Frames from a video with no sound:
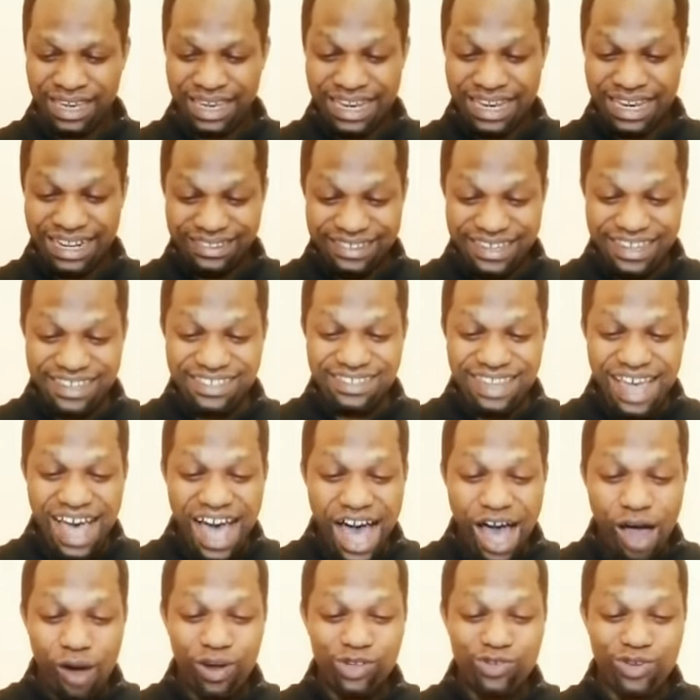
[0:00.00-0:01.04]
In this
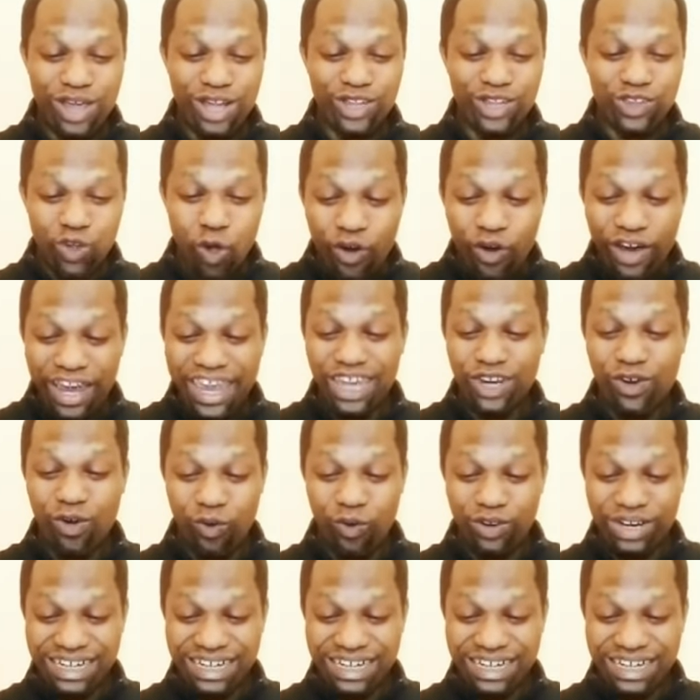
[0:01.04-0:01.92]
house, we are talking